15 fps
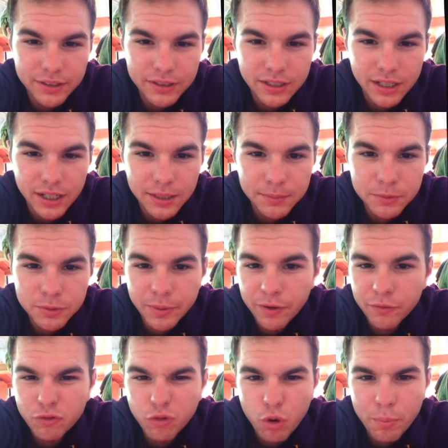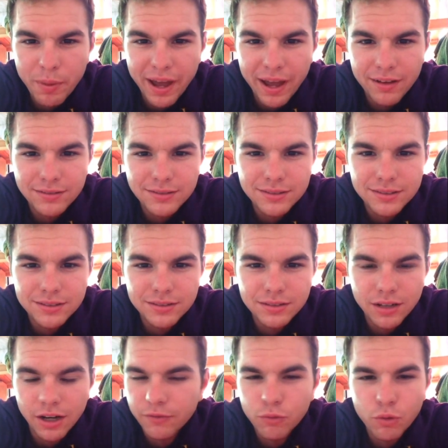It was about
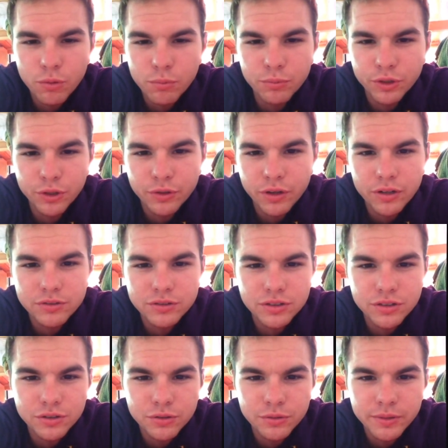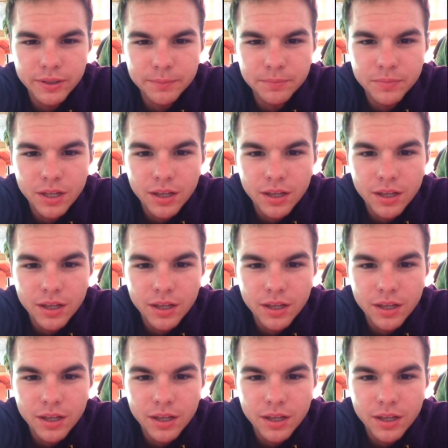€4 to